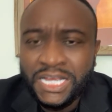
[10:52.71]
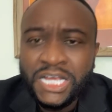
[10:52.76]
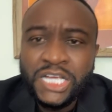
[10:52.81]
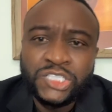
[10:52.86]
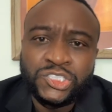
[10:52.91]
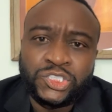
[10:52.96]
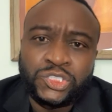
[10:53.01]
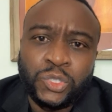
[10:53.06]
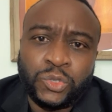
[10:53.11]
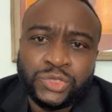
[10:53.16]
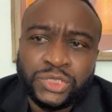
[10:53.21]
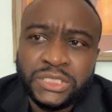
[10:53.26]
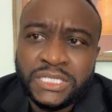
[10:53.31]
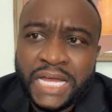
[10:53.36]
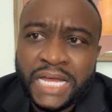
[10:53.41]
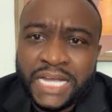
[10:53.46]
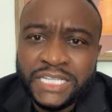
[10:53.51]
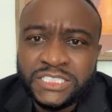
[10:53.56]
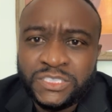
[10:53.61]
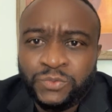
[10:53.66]

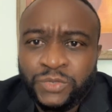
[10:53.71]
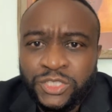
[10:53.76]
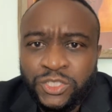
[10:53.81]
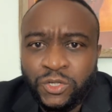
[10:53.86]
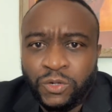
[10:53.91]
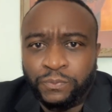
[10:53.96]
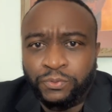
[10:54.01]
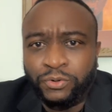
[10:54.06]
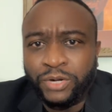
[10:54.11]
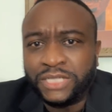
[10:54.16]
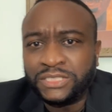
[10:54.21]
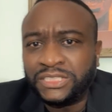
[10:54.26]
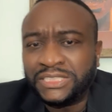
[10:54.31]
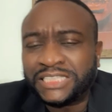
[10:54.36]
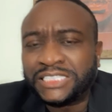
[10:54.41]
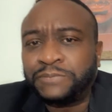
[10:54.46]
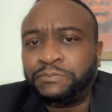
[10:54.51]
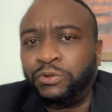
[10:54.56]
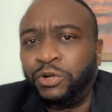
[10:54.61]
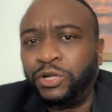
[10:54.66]
Socialized is when the oppressors
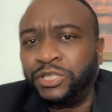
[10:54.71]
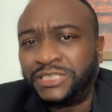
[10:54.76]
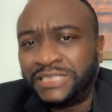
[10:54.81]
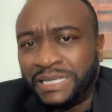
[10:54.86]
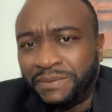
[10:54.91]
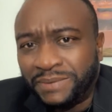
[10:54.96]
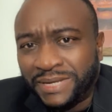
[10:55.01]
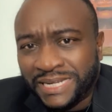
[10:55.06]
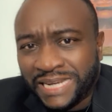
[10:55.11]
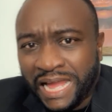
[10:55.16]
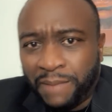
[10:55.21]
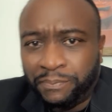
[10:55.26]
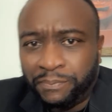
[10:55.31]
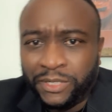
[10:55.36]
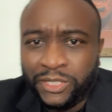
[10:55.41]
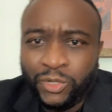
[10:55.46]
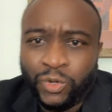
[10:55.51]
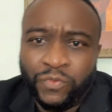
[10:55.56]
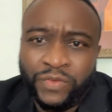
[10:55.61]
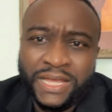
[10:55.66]
exploits their
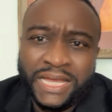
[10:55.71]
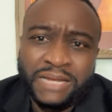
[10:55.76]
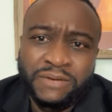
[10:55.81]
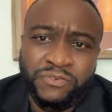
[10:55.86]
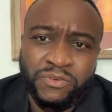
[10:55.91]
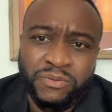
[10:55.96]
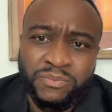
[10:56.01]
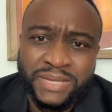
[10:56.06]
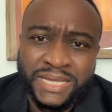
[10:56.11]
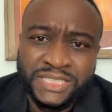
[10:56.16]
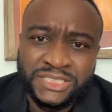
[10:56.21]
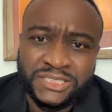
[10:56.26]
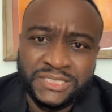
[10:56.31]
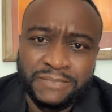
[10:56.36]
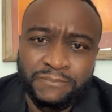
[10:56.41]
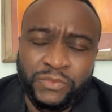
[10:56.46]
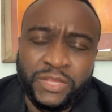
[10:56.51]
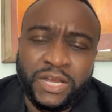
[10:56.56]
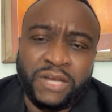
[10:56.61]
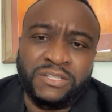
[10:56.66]
monopoly over
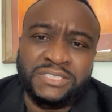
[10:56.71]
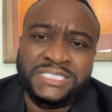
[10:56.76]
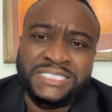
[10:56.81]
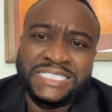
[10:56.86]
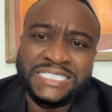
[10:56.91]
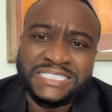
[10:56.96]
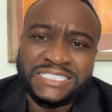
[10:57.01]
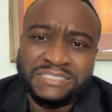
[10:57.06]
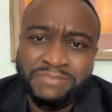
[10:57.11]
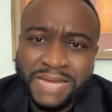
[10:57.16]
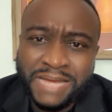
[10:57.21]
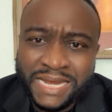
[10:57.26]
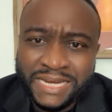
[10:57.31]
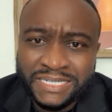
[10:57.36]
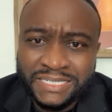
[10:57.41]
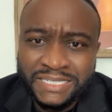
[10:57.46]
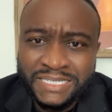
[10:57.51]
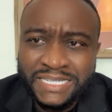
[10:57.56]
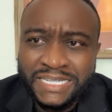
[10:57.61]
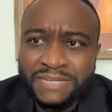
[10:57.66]
information that are
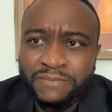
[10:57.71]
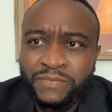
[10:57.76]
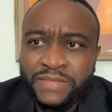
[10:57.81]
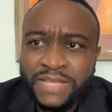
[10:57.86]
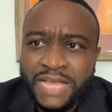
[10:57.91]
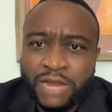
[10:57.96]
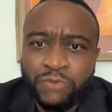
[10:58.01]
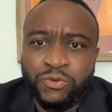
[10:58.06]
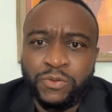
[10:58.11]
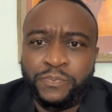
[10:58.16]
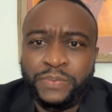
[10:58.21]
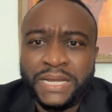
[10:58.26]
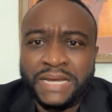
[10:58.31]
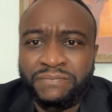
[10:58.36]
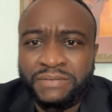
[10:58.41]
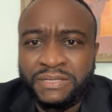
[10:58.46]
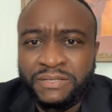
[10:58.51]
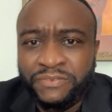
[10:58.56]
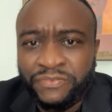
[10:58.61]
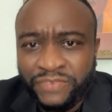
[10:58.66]
systematically and
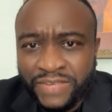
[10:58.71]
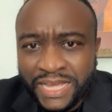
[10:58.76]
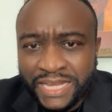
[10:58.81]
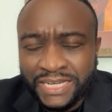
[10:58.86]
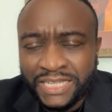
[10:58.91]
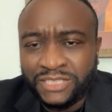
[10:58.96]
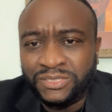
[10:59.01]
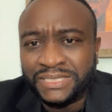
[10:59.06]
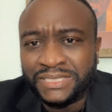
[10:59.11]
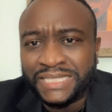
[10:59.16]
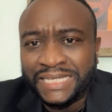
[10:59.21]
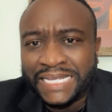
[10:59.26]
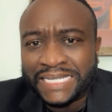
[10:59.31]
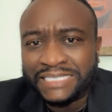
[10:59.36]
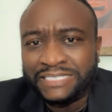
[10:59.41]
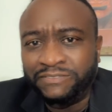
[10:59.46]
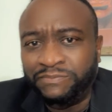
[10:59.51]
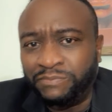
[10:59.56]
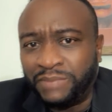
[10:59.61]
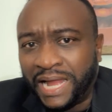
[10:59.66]
repetitively fed into the
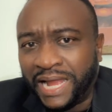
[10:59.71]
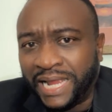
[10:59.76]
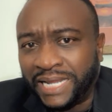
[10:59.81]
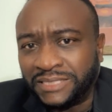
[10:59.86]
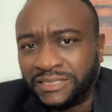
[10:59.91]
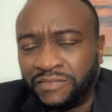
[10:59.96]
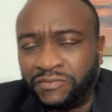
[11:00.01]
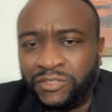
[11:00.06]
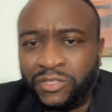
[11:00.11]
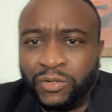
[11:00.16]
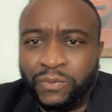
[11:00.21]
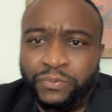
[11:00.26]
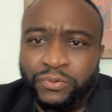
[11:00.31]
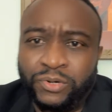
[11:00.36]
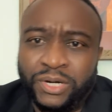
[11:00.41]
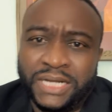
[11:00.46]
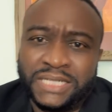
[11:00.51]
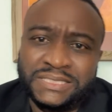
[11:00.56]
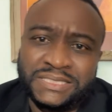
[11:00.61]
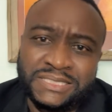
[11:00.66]
collective minds of the
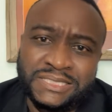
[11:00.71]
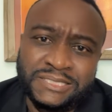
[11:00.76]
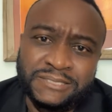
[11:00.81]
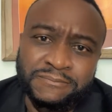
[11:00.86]
oppressed,